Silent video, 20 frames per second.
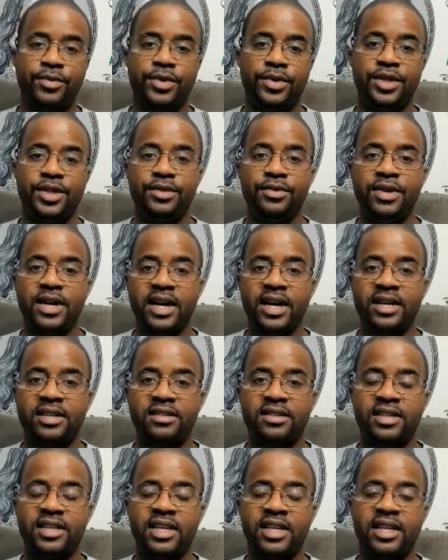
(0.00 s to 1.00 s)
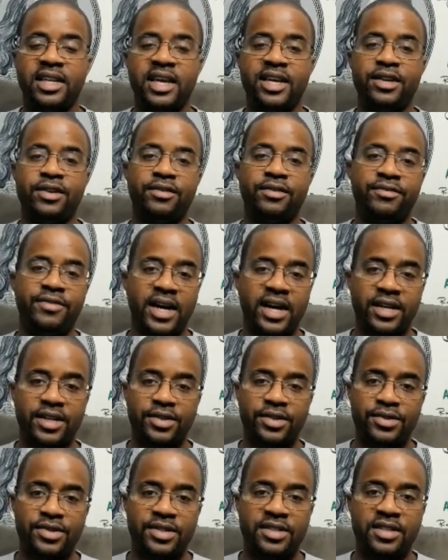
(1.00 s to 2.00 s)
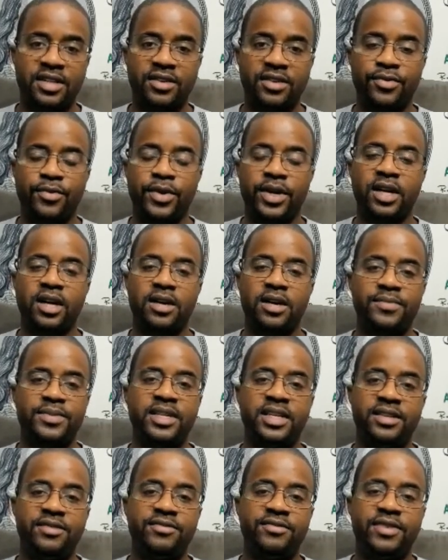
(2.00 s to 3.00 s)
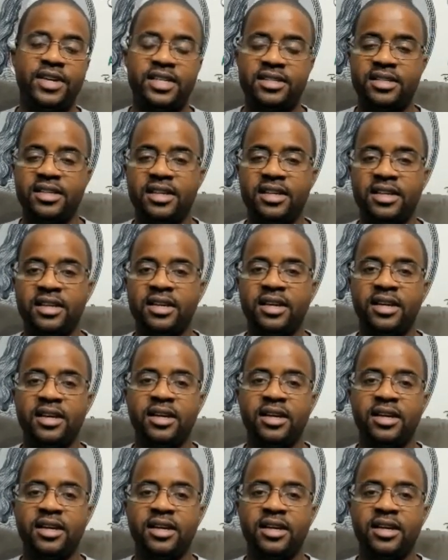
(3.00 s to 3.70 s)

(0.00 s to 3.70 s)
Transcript: What are you guys looking at, your values and stuff when it comes to investing?